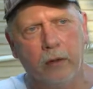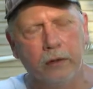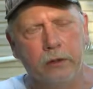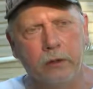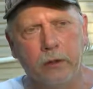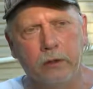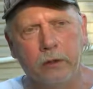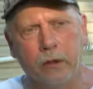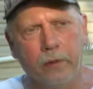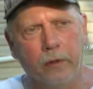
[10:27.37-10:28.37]
She's such a
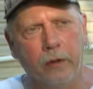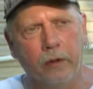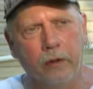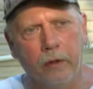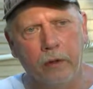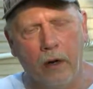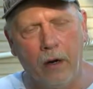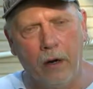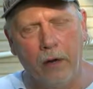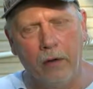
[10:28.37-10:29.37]
loving
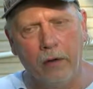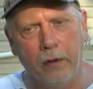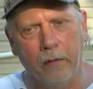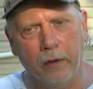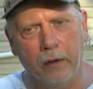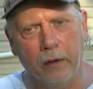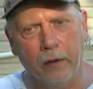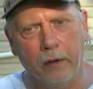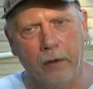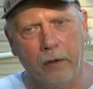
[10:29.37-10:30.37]
heart and
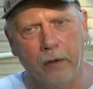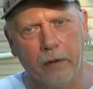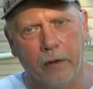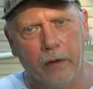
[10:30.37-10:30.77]
everything, and